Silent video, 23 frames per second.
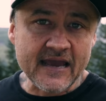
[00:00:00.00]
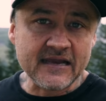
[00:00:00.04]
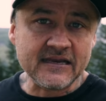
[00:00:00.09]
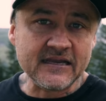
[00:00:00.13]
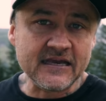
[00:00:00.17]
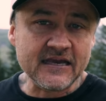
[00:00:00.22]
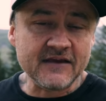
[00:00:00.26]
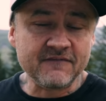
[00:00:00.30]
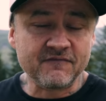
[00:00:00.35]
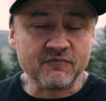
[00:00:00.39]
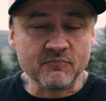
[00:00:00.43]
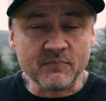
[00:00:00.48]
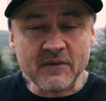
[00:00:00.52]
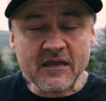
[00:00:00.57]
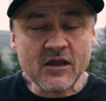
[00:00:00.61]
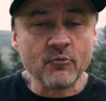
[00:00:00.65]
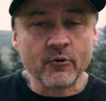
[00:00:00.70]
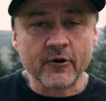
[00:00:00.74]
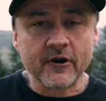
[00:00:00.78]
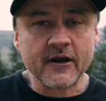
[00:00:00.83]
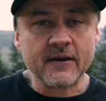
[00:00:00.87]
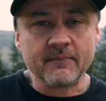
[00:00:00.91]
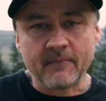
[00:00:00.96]
And if me
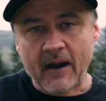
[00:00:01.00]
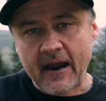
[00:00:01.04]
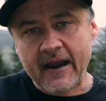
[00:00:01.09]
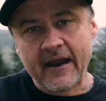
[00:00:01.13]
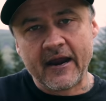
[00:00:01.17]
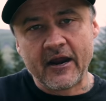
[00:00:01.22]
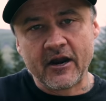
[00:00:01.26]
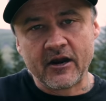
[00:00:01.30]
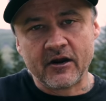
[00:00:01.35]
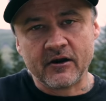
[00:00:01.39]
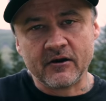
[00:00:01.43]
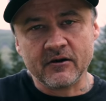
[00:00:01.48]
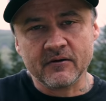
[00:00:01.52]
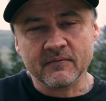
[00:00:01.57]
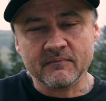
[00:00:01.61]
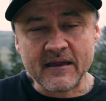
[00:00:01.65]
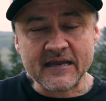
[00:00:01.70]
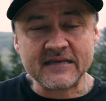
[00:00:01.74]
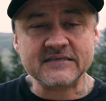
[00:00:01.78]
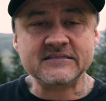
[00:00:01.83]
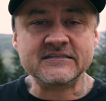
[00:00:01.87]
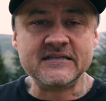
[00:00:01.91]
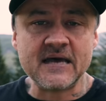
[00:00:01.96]
wearing my hair
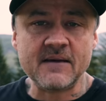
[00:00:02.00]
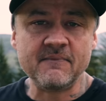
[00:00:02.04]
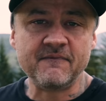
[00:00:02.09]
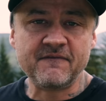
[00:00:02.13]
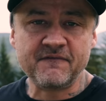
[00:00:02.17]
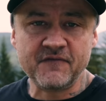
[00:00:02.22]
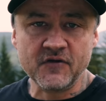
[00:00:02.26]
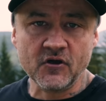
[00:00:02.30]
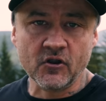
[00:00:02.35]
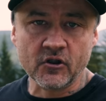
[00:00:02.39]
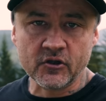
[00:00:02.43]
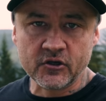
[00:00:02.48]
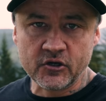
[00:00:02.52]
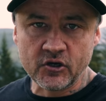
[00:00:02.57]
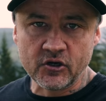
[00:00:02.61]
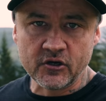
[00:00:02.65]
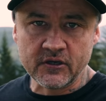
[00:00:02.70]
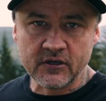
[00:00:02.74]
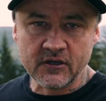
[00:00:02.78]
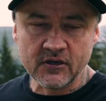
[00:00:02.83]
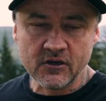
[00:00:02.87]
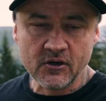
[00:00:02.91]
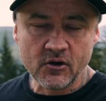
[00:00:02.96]
makes them feel
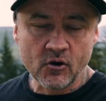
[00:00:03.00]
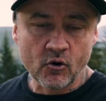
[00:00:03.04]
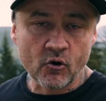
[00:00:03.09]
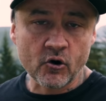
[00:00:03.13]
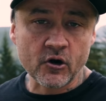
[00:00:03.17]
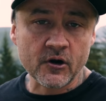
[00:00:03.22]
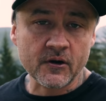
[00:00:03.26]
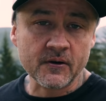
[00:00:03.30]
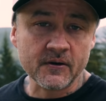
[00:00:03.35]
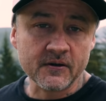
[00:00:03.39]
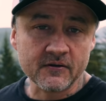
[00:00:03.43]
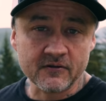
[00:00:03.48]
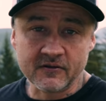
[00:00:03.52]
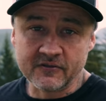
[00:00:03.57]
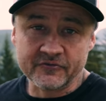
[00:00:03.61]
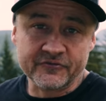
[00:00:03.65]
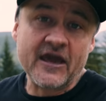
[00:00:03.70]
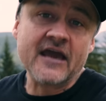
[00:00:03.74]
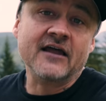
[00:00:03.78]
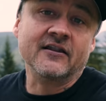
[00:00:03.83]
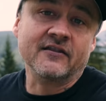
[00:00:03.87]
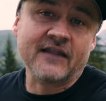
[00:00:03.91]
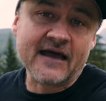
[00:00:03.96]
good or
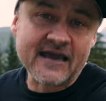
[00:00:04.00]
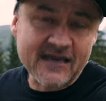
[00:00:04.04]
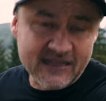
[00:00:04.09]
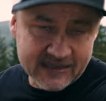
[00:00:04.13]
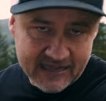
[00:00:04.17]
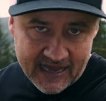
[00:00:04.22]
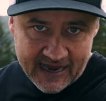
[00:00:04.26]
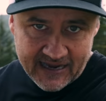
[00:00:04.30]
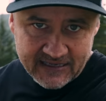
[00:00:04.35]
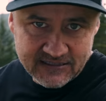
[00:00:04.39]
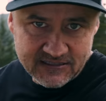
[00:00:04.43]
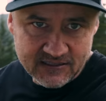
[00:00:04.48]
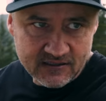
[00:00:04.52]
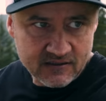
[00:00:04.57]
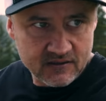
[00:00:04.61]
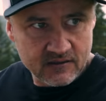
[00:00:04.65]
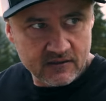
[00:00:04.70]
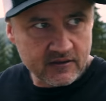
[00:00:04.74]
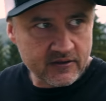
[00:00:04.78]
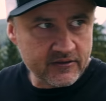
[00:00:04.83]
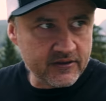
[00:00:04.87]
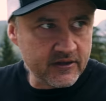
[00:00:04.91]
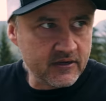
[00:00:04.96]
they like that,
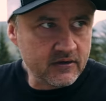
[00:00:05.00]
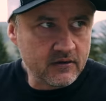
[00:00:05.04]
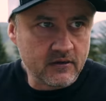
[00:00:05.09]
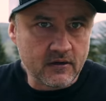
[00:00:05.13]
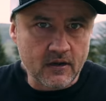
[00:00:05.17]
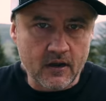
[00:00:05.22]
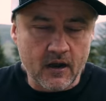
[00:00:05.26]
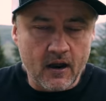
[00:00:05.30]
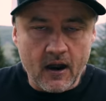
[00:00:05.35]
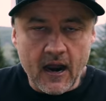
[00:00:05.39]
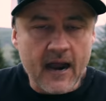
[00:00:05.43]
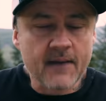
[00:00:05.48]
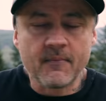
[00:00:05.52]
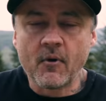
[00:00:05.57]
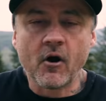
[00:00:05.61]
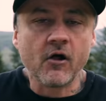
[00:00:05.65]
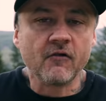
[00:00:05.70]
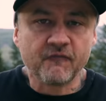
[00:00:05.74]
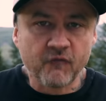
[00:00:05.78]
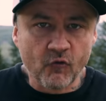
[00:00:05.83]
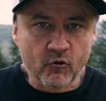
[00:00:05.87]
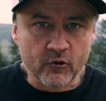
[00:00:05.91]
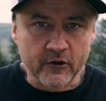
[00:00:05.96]
then I'm
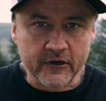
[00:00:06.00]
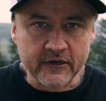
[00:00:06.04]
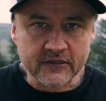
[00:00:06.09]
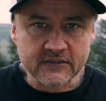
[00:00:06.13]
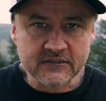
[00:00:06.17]
all for